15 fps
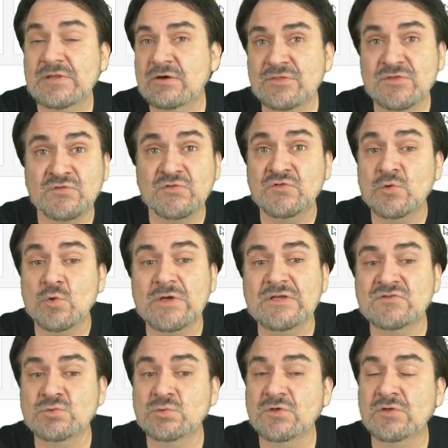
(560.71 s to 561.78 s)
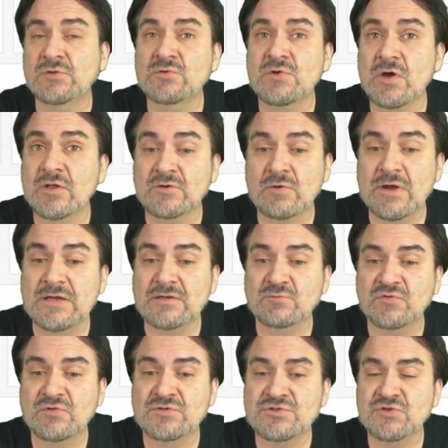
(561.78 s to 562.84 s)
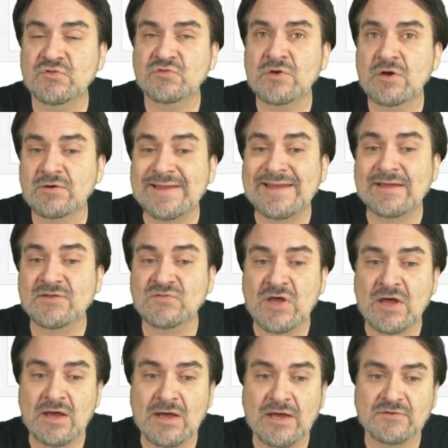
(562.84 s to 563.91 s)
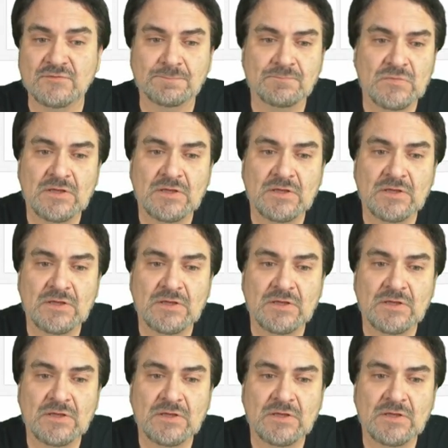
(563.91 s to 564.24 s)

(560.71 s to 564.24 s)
Now this is going to include other items that just aren't as hot.